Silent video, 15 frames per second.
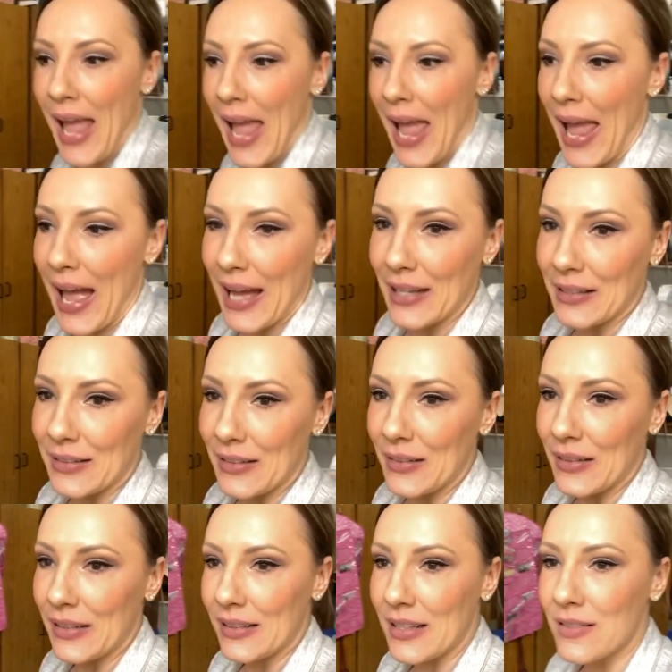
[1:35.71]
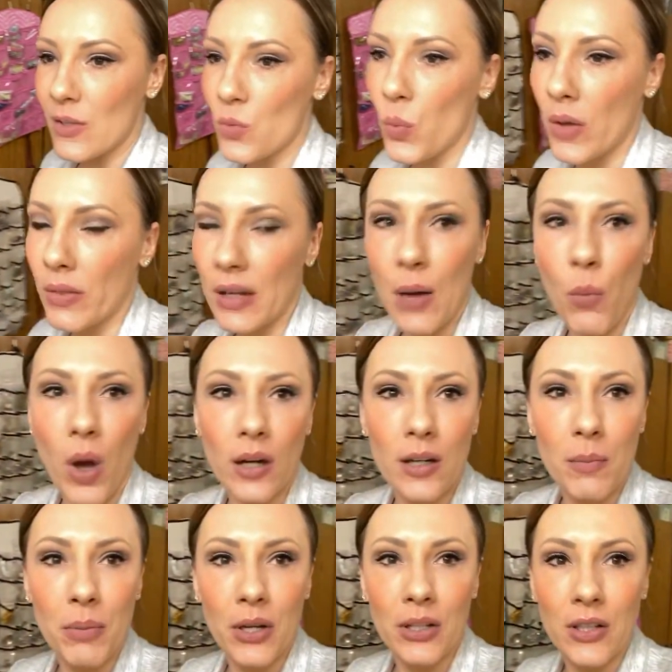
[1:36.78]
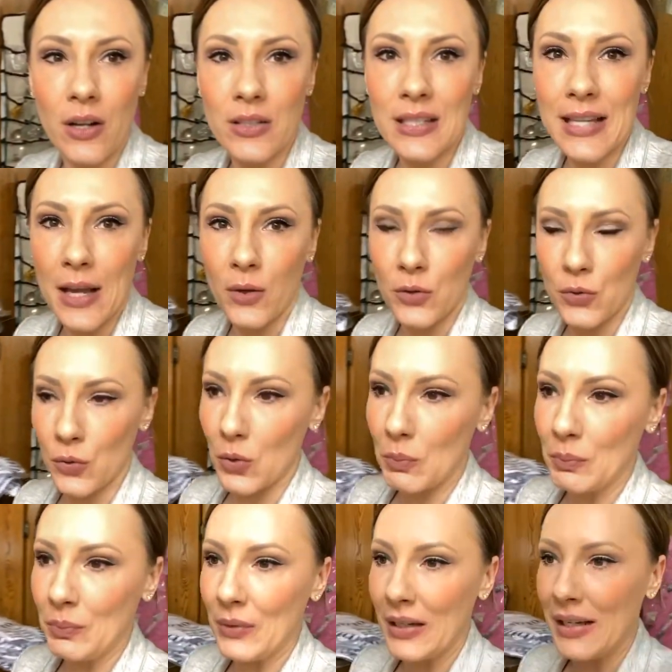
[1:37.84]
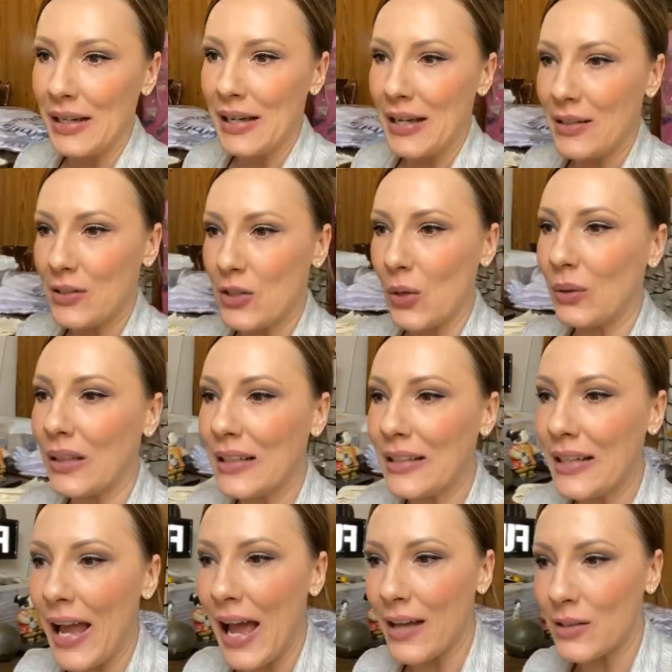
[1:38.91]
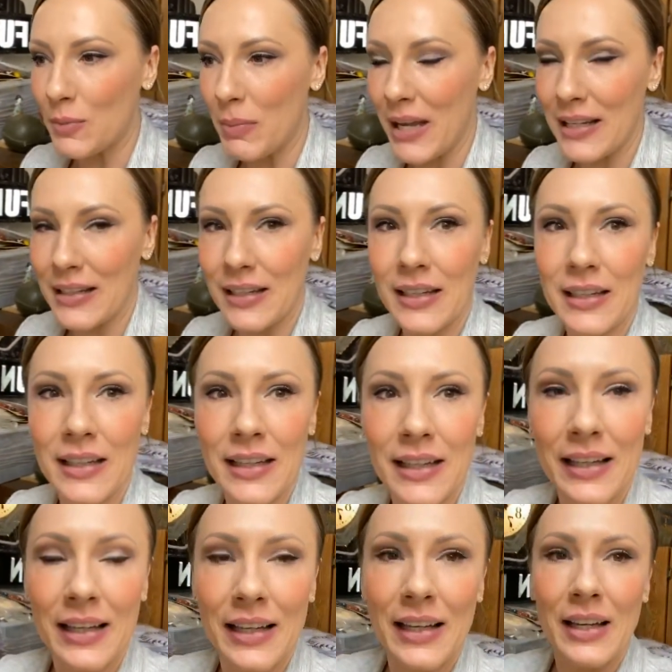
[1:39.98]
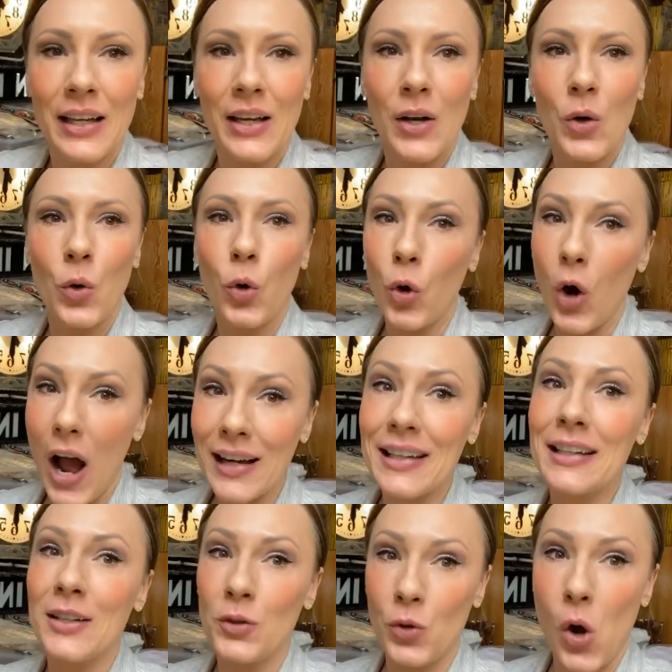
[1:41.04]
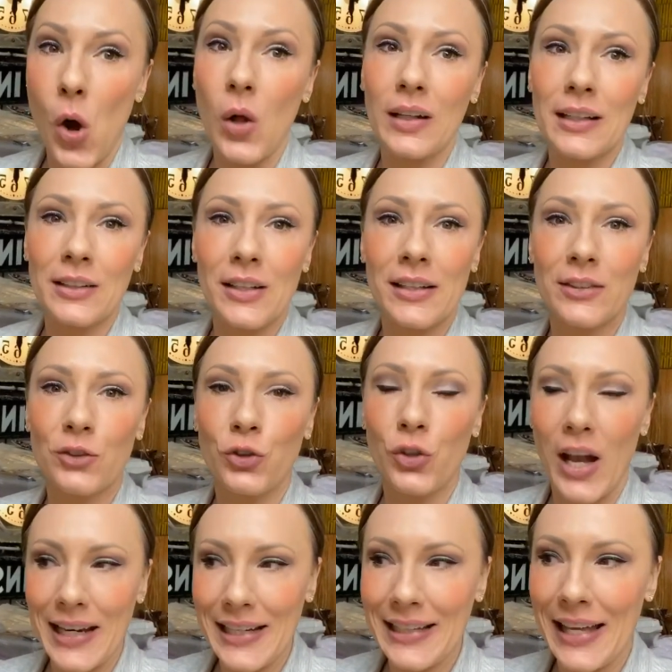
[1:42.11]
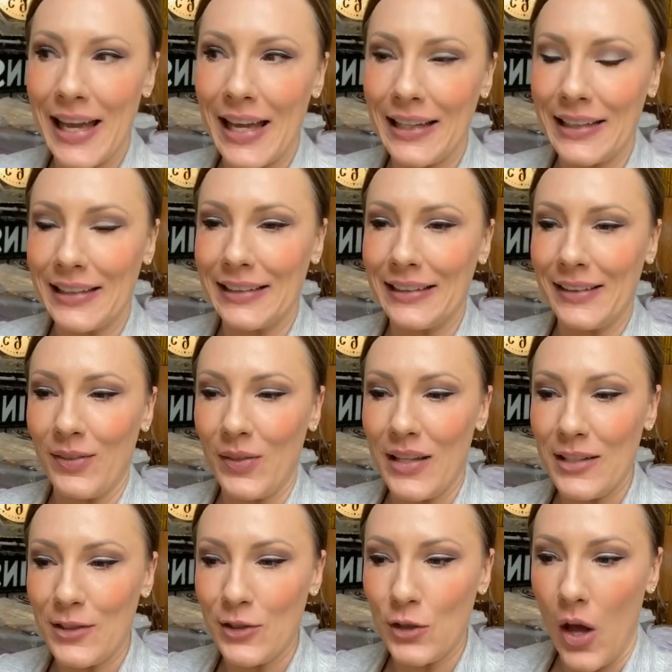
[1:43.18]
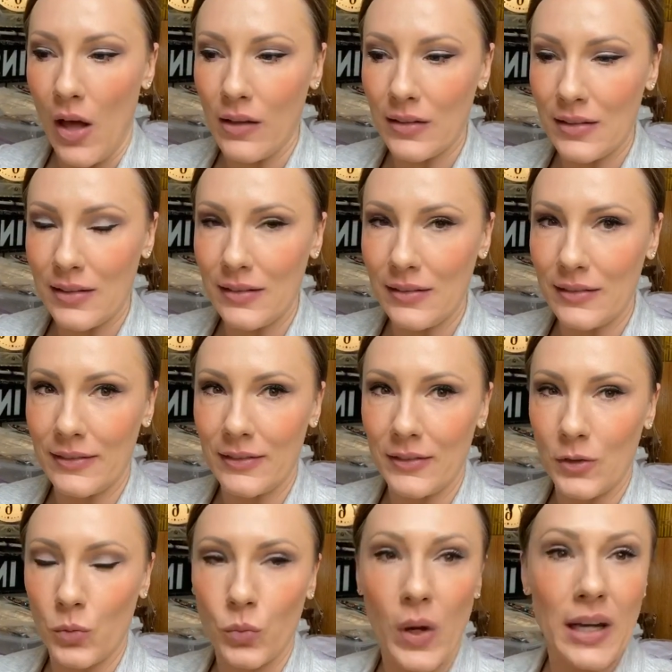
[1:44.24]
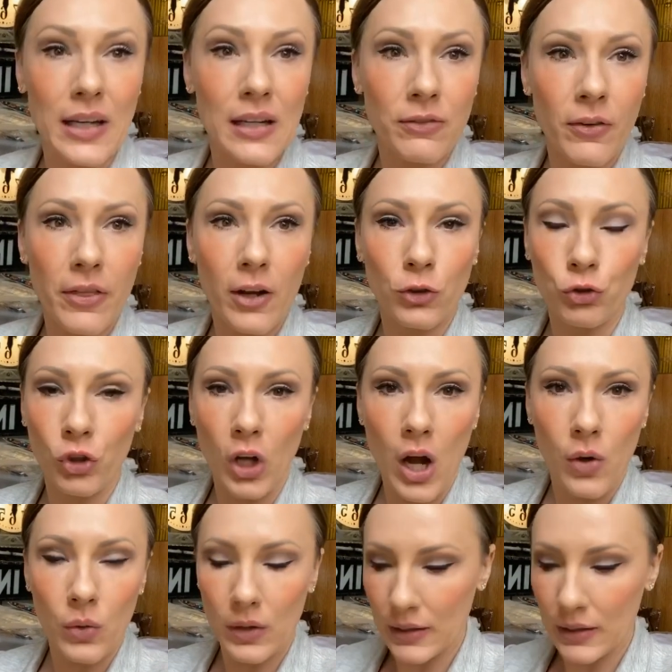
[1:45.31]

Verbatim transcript: And this is one that I wanted to put in our sales room. And so Linda has been rocking and rolling, trying to get these dolls ready for their show.